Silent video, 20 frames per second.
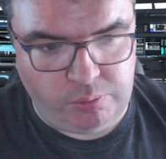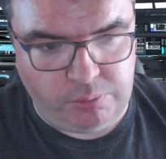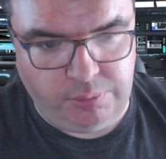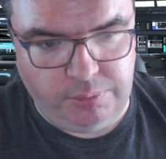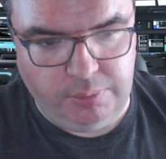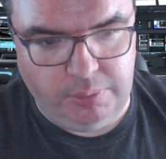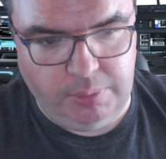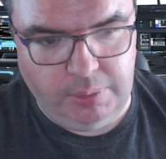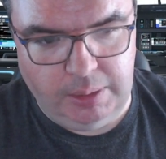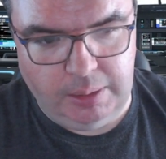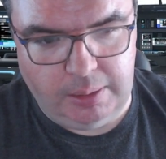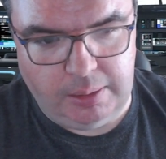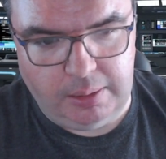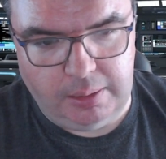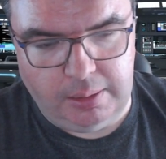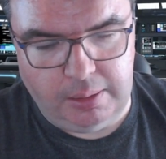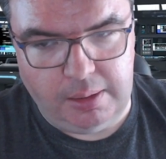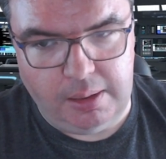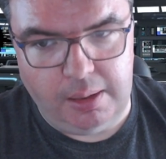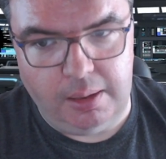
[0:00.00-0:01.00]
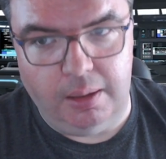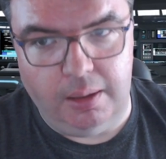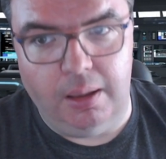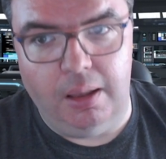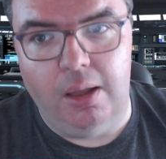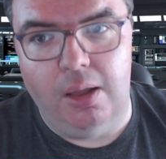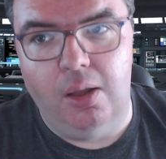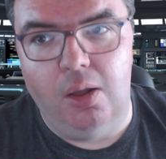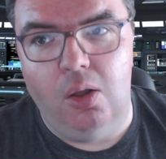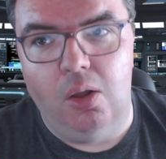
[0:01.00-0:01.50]

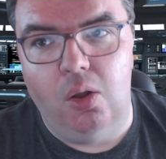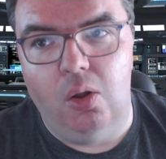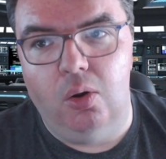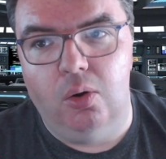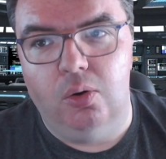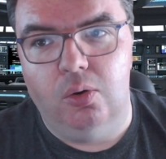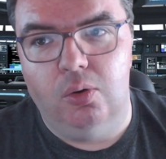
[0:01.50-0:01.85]
[no speech]